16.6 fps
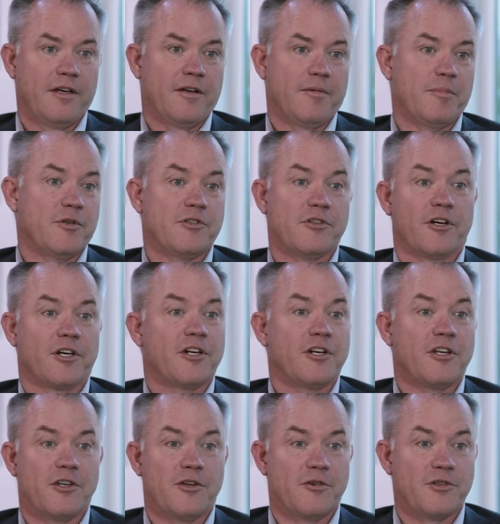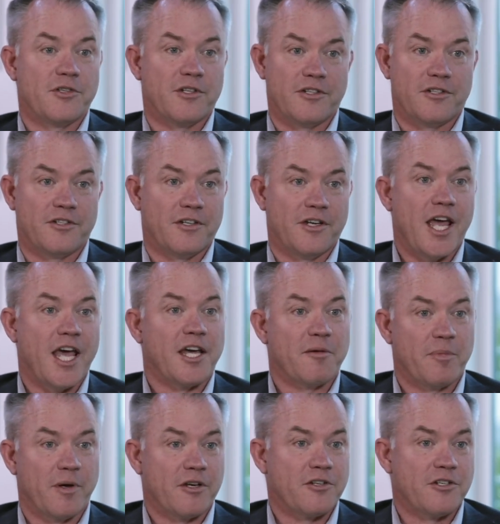but you're not going to use it to hang
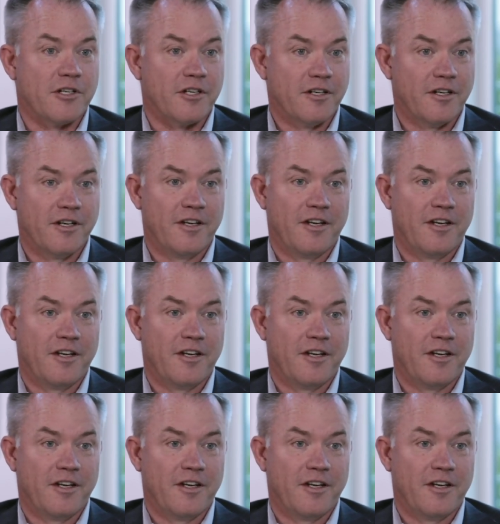a picture.